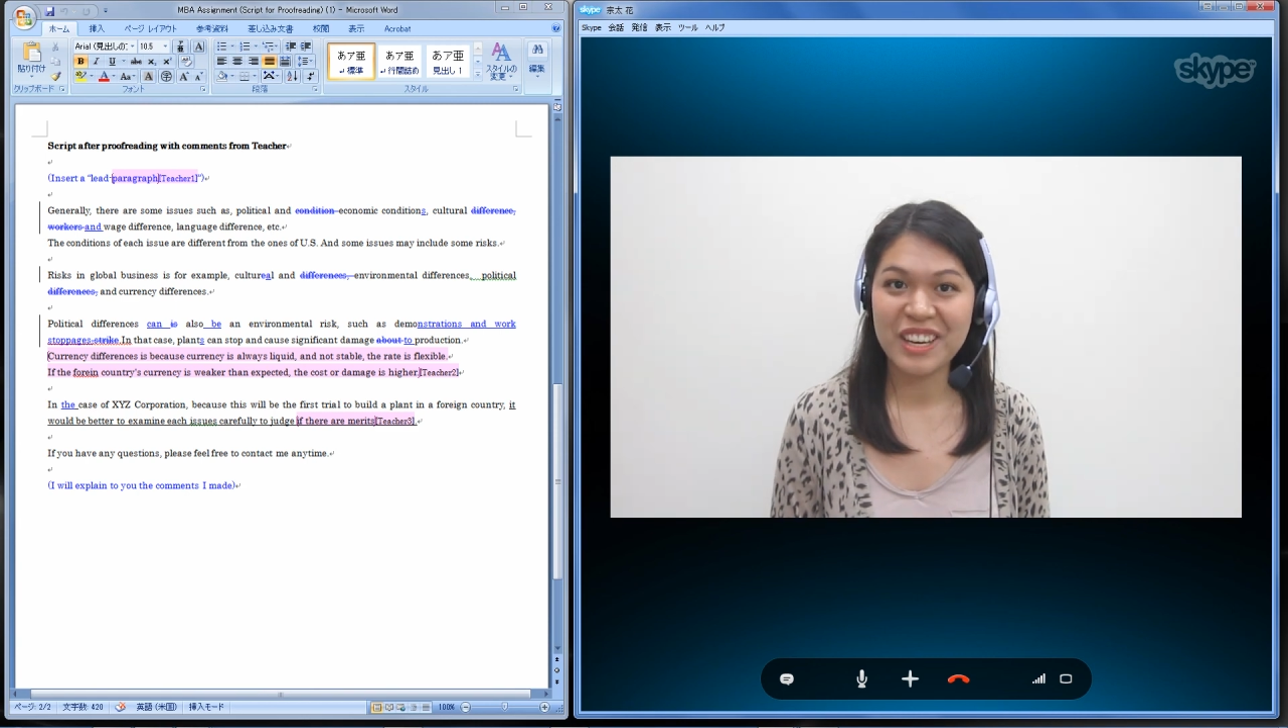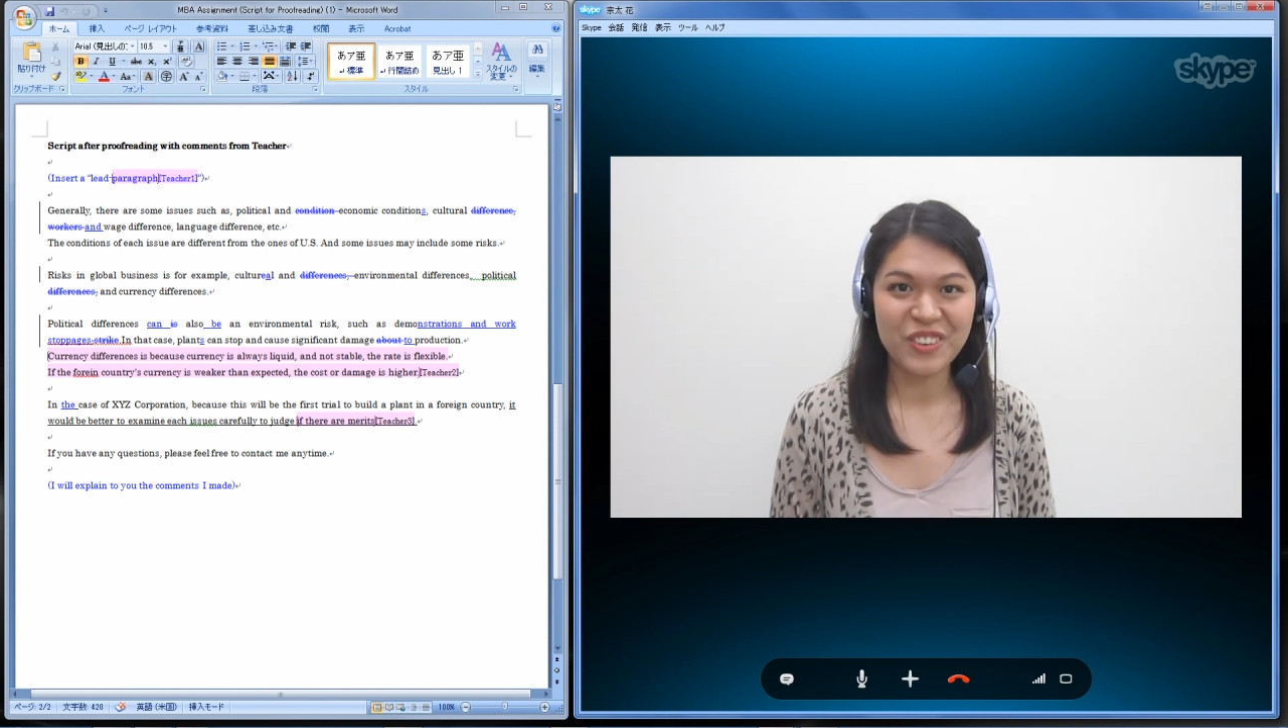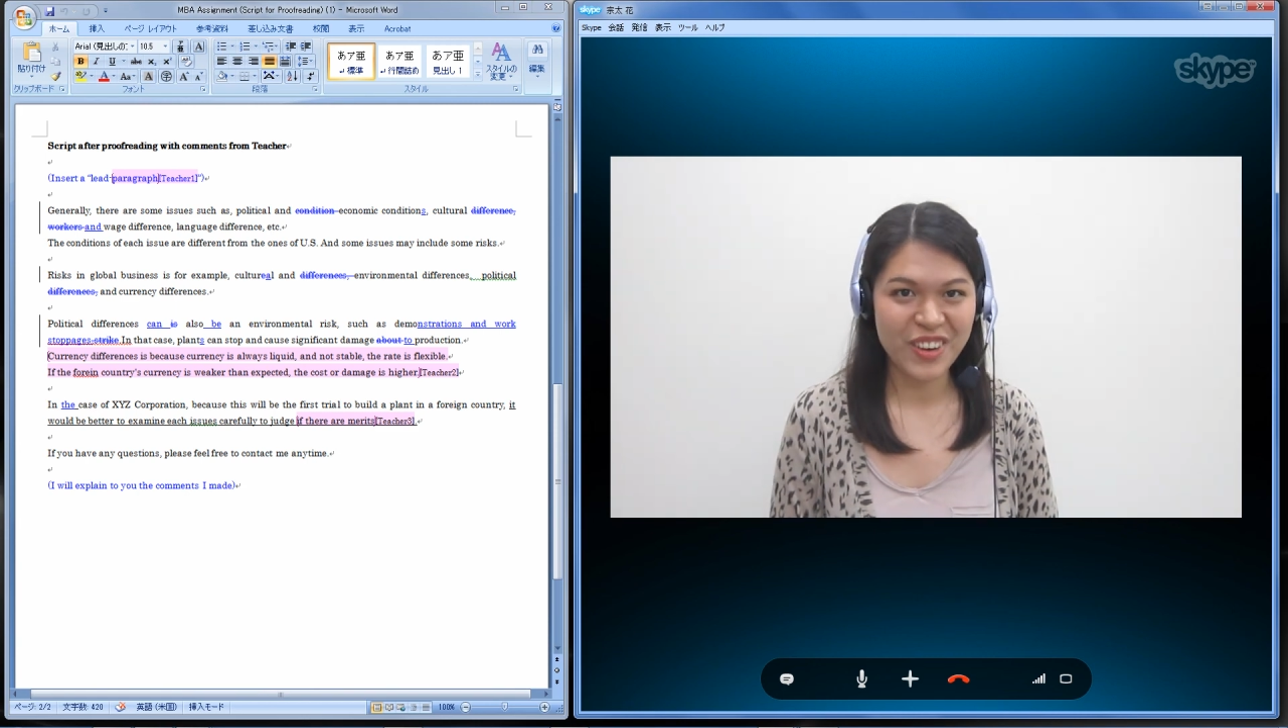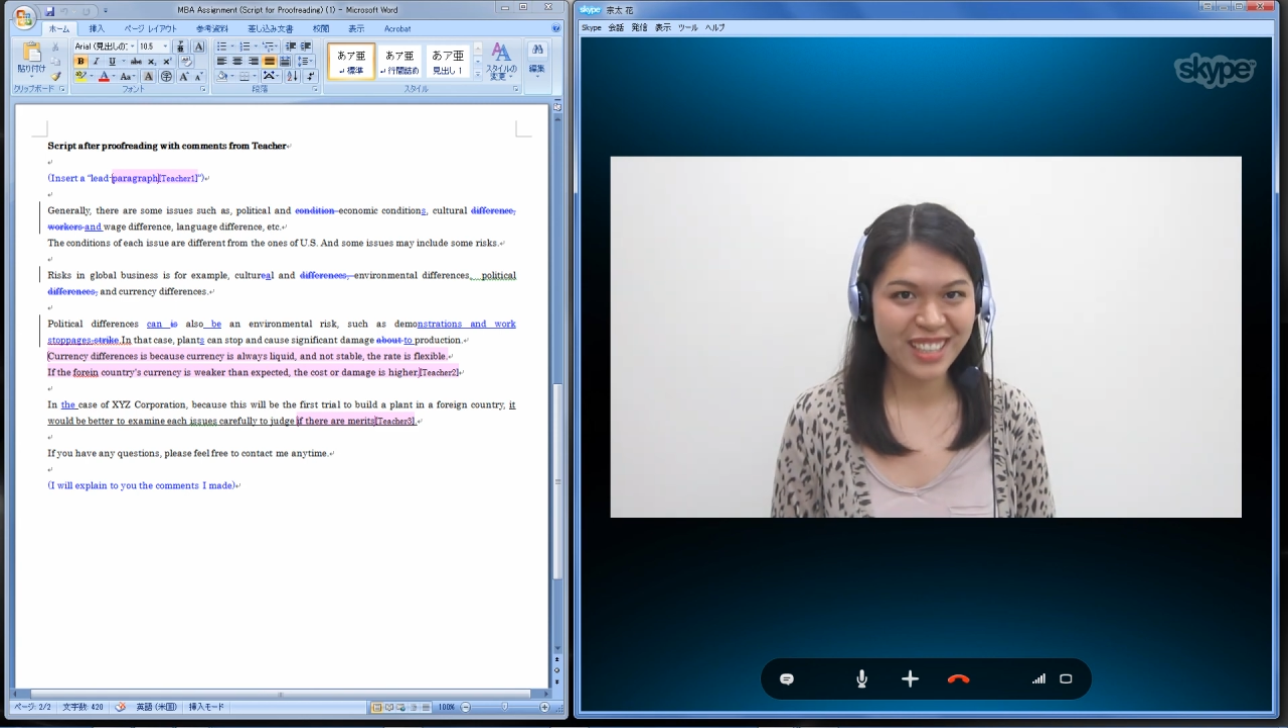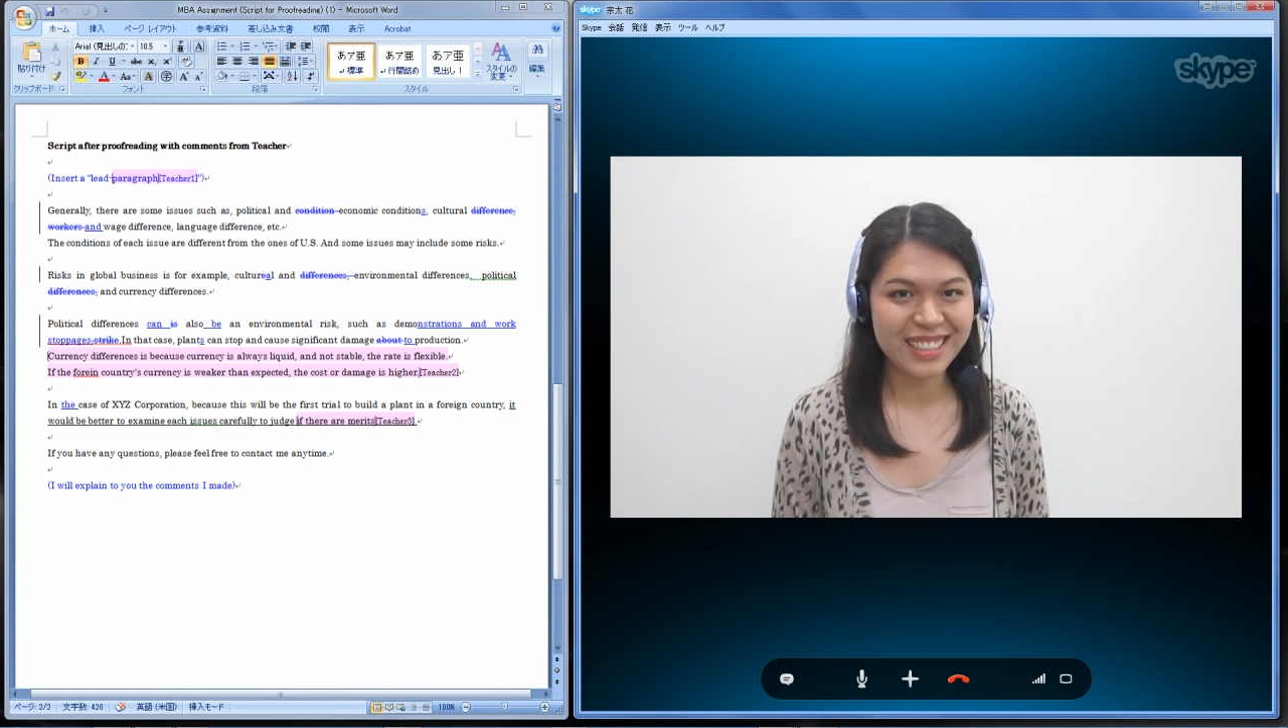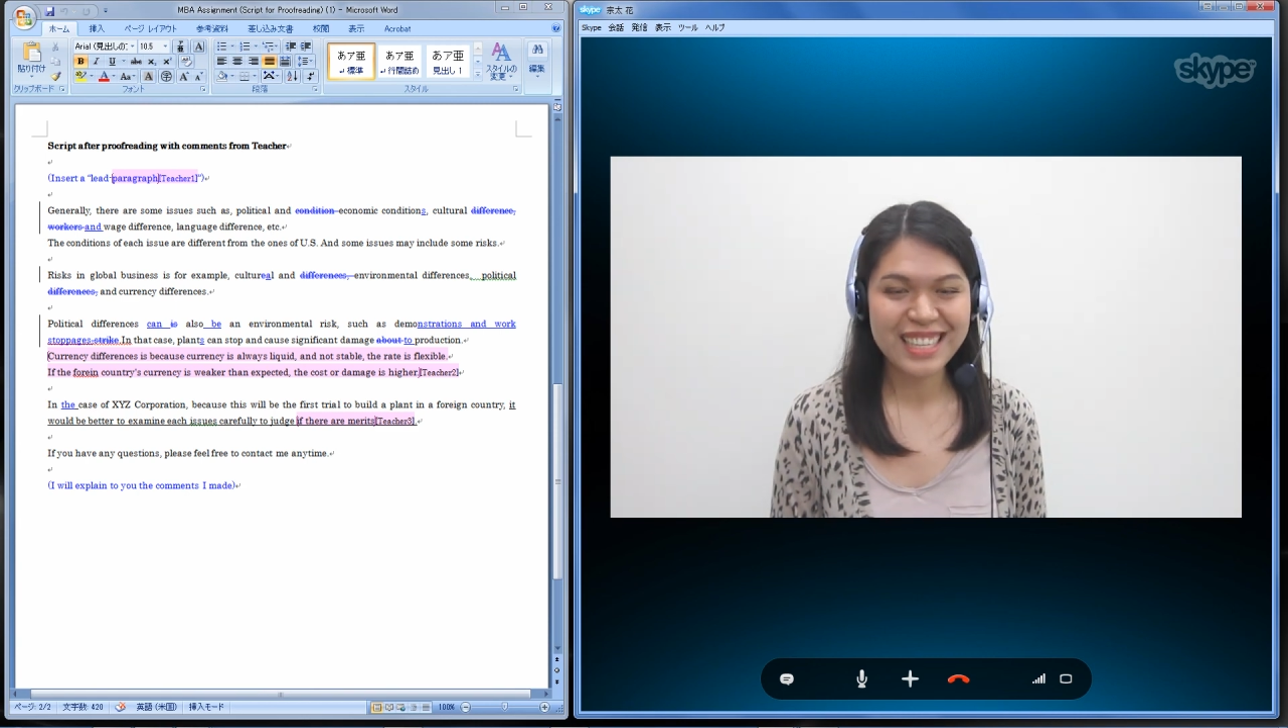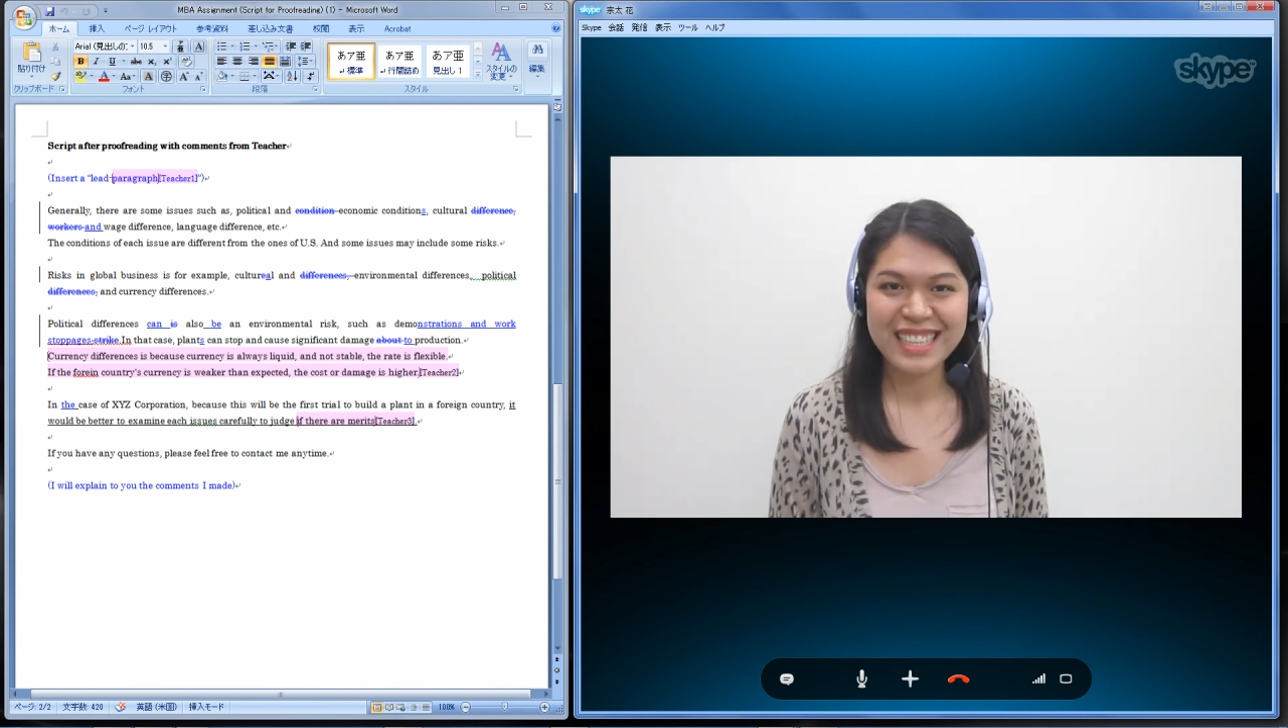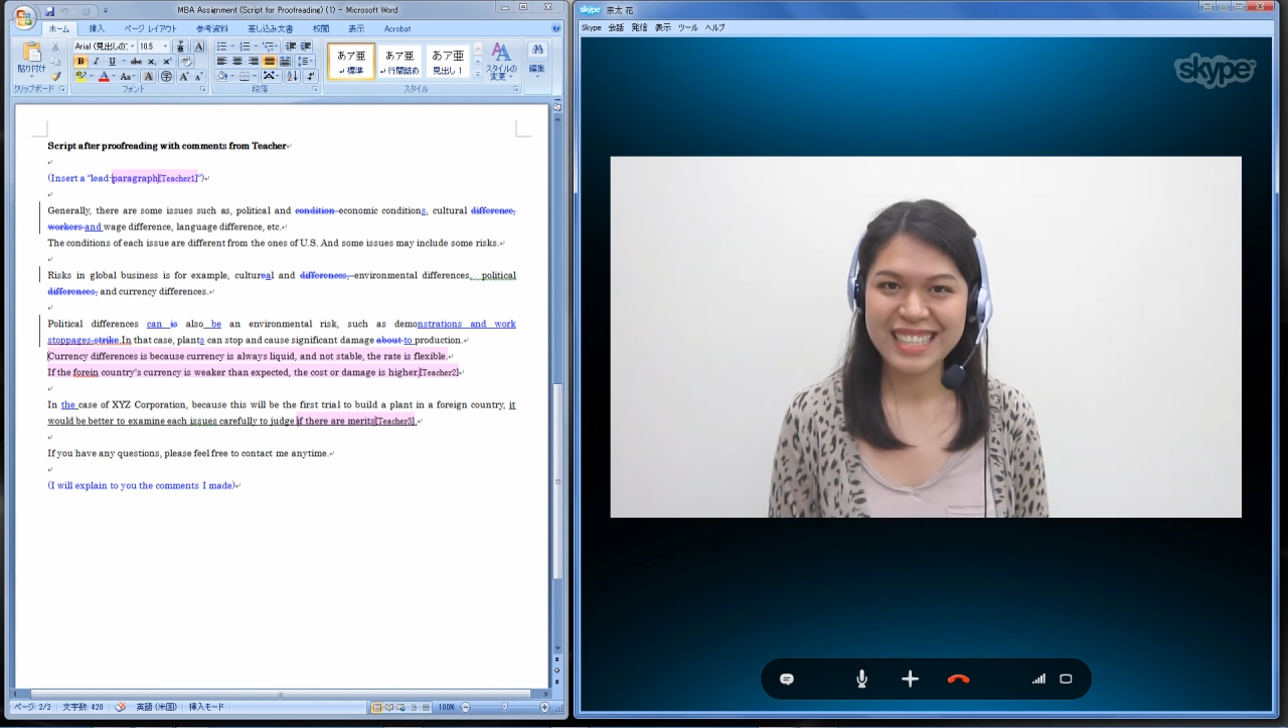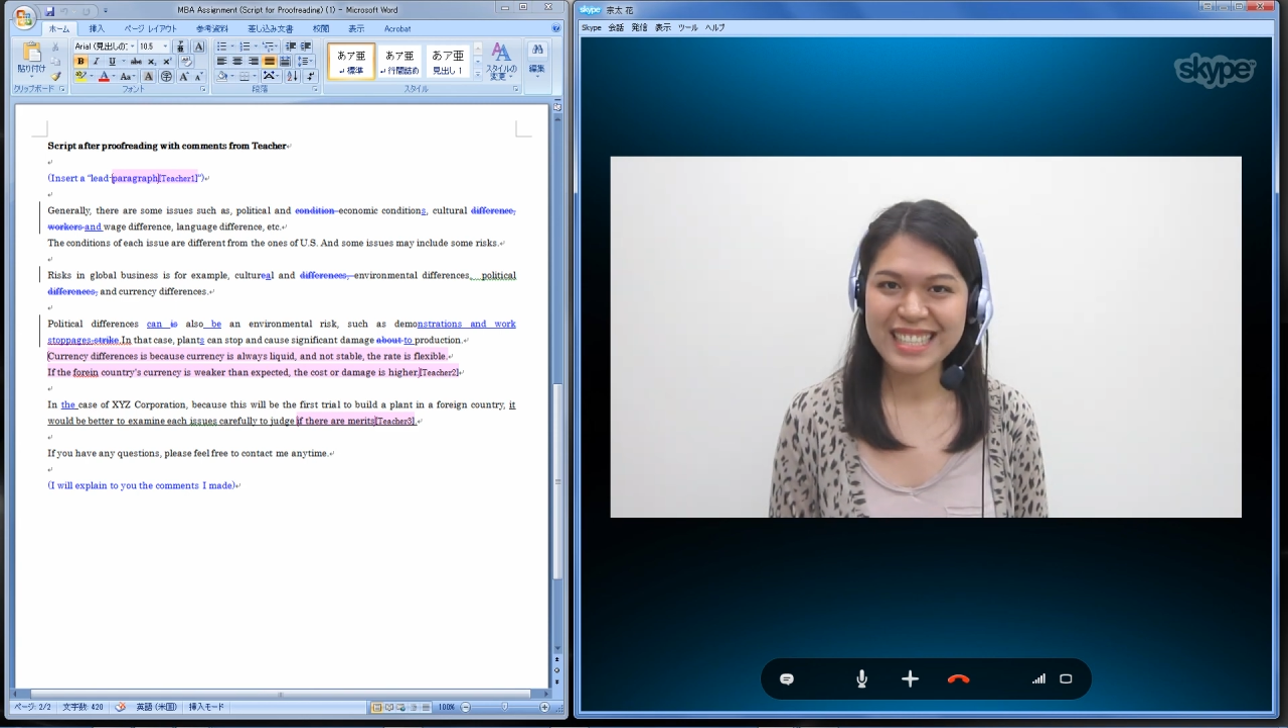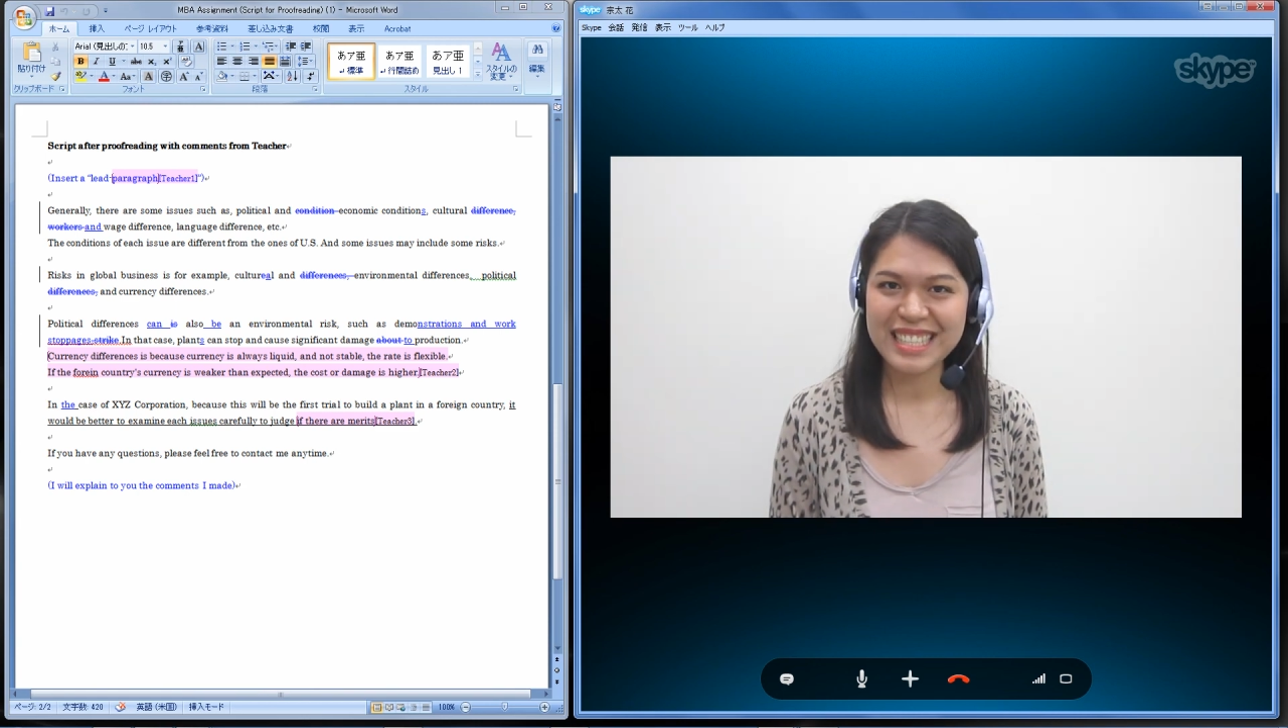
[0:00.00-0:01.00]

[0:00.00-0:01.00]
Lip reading: Well, this